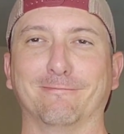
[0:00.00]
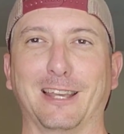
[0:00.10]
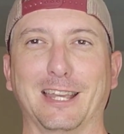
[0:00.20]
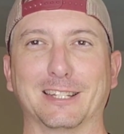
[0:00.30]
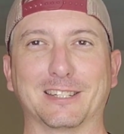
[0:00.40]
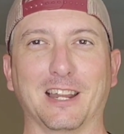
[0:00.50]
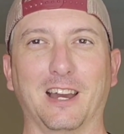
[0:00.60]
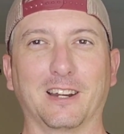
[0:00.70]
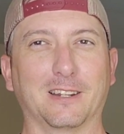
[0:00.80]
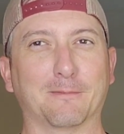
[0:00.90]
is
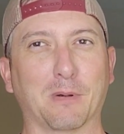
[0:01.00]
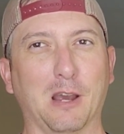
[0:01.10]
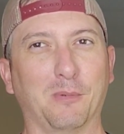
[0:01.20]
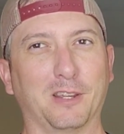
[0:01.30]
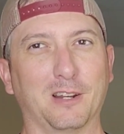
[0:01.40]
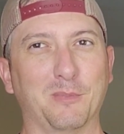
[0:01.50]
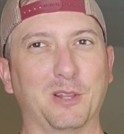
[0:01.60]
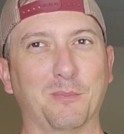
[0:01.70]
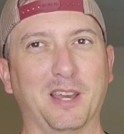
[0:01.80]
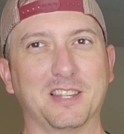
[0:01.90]
not probably going to be
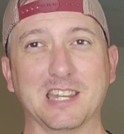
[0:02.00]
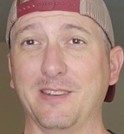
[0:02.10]
the best.